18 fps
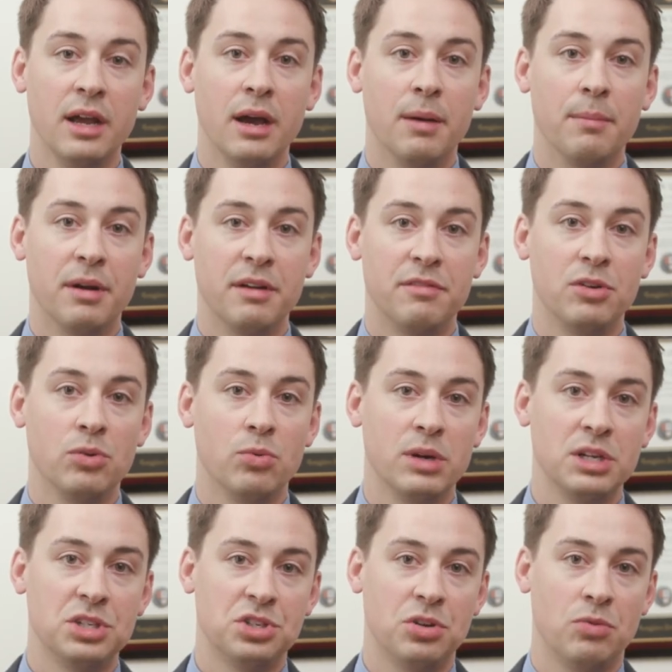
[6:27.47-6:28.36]
but if you
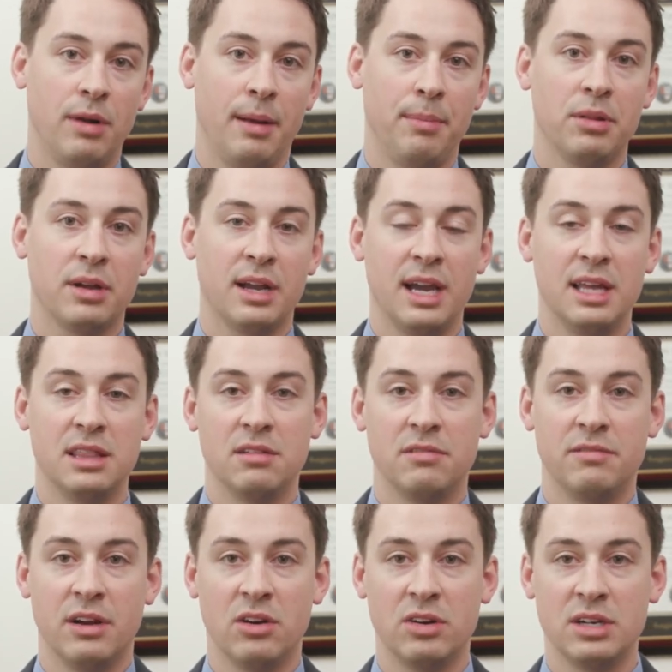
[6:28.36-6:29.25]
wish to replicate the
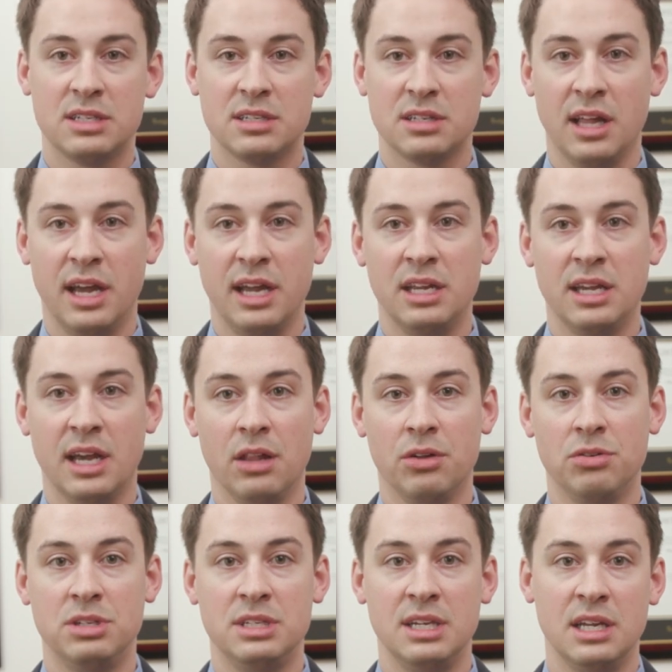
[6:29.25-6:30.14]
very slight
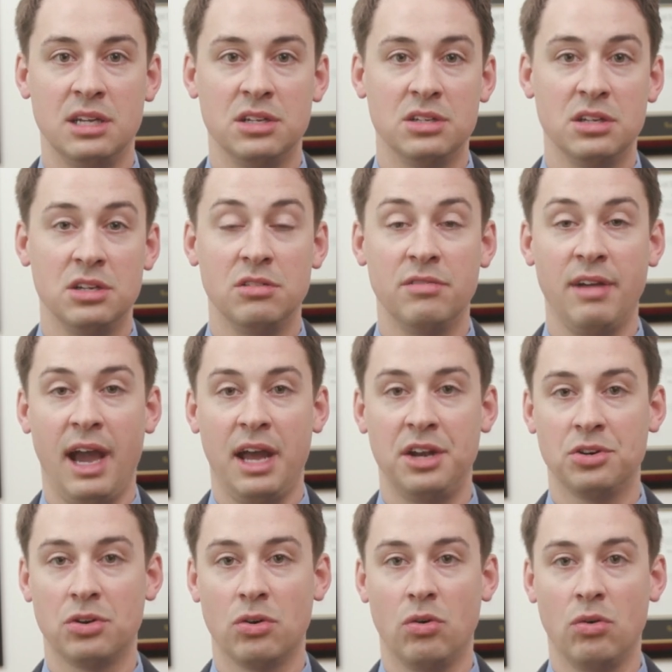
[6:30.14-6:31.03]
yellow tint you've had
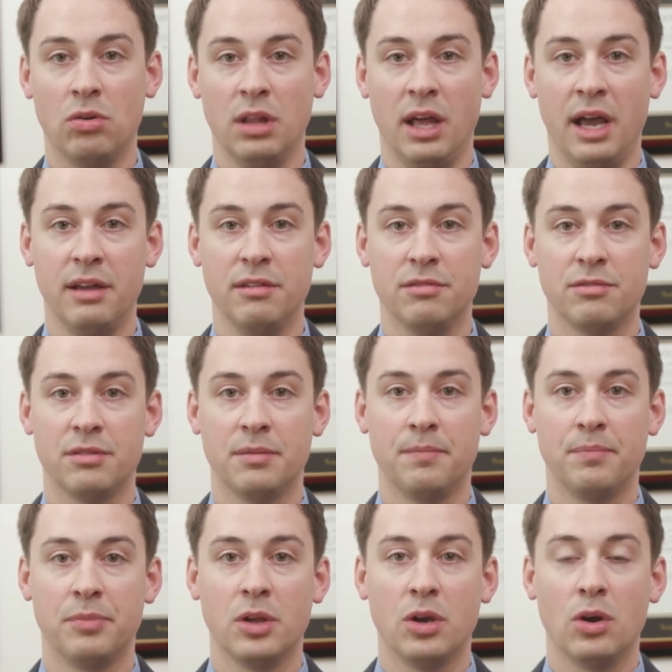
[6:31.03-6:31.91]
your whole life,
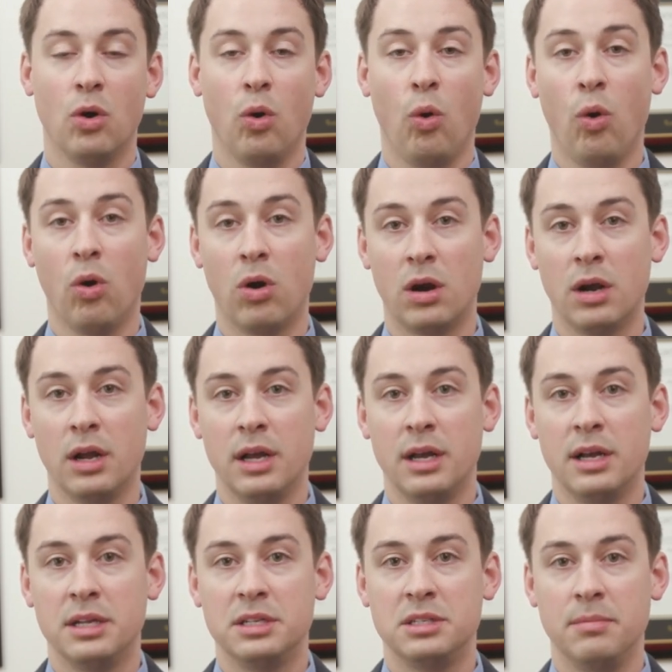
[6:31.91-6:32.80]
or
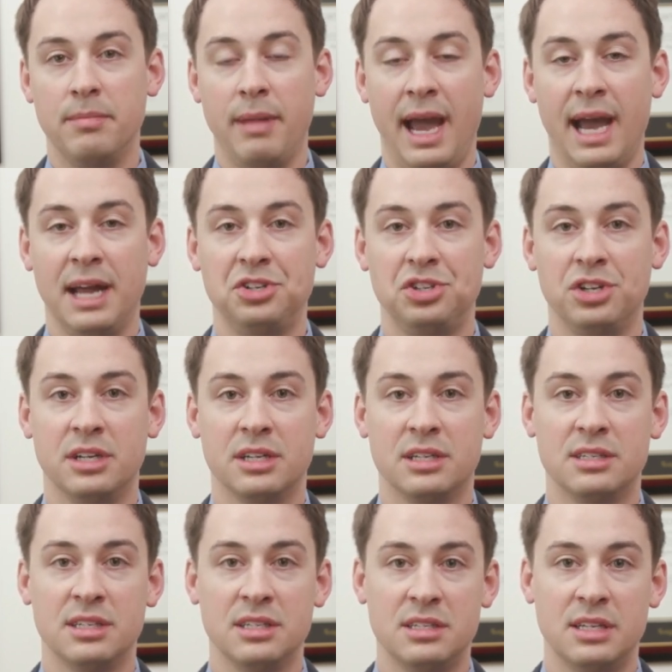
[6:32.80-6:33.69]
to match an
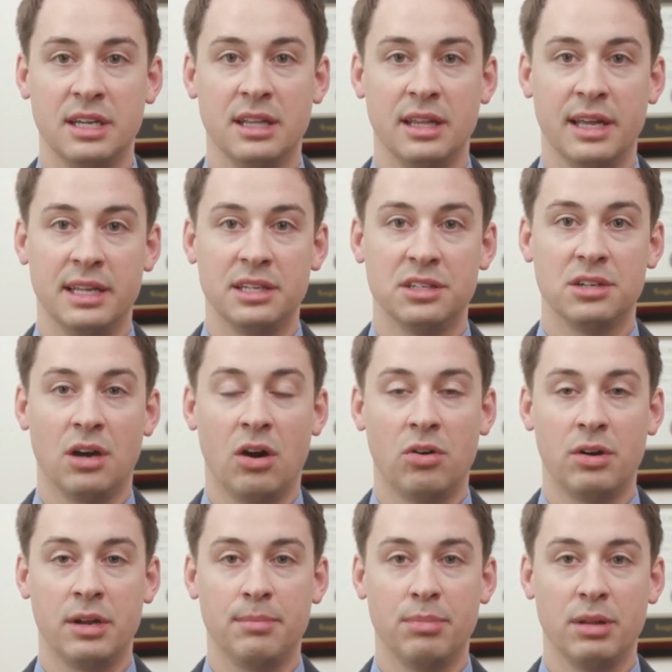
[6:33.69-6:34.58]
existing lens
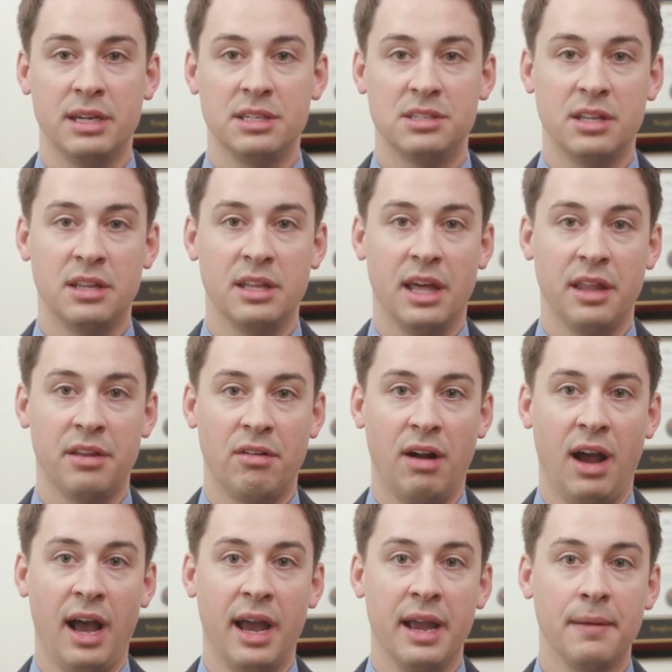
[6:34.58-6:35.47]
already placed in the other
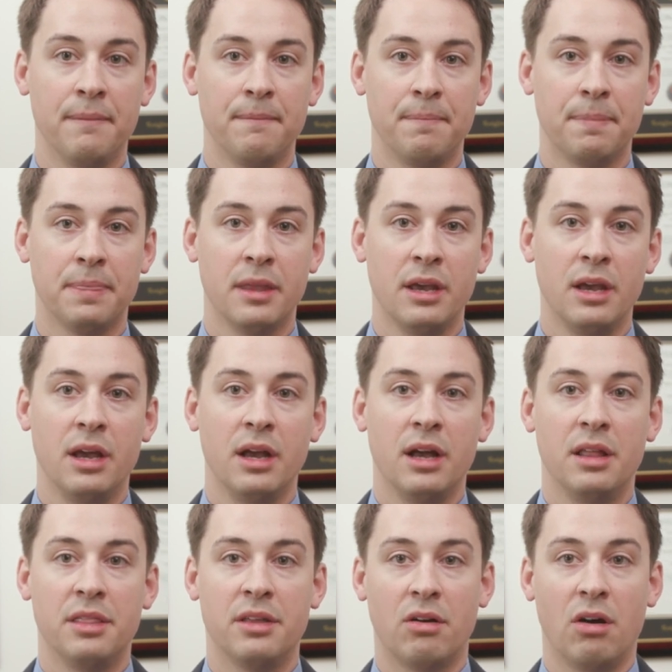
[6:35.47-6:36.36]
eye,
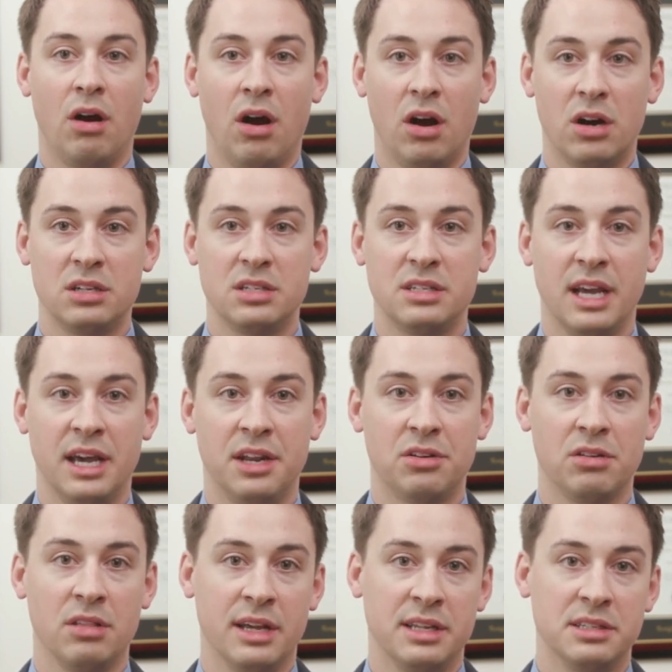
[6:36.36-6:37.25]
there are
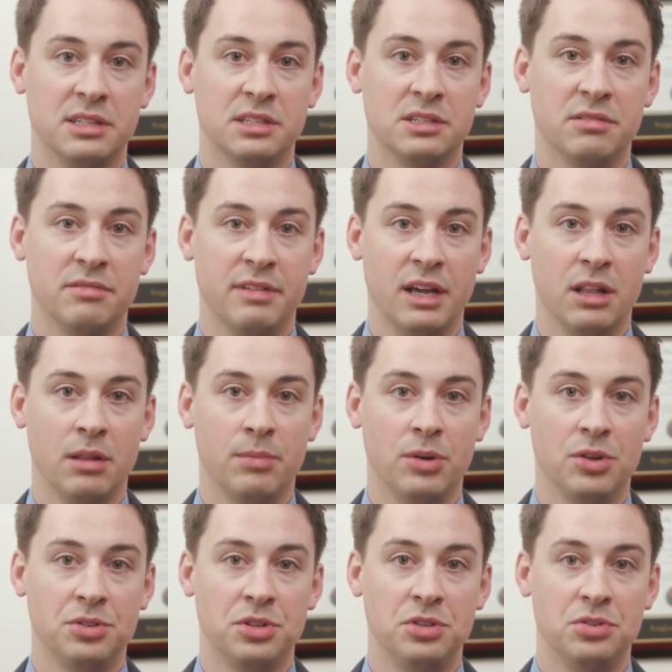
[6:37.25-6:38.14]
standard lenses
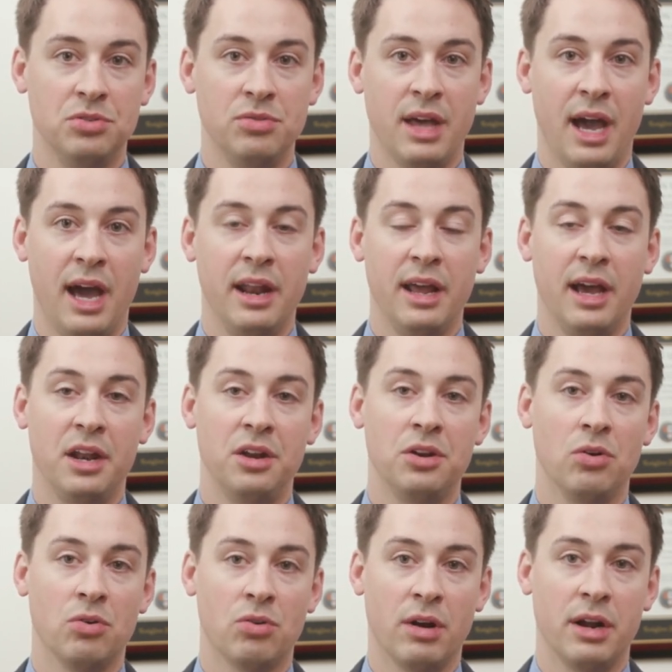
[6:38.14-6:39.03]
available to do that at
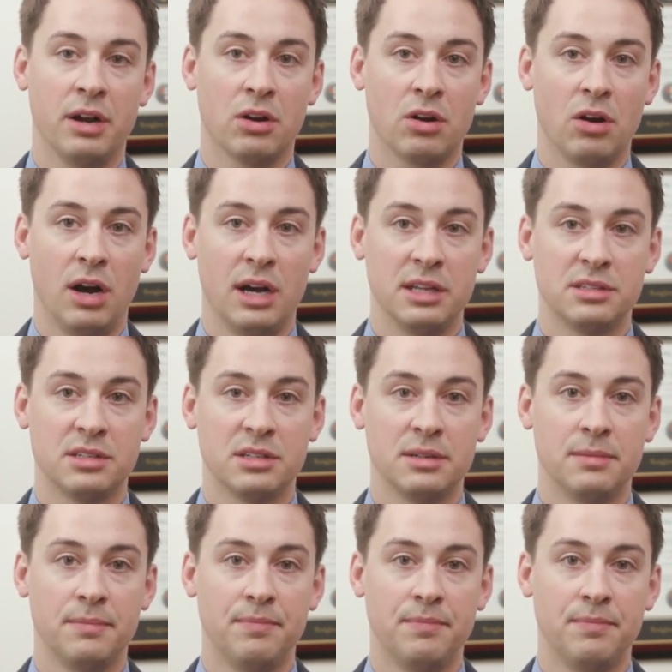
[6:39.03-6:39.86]
no greater cost.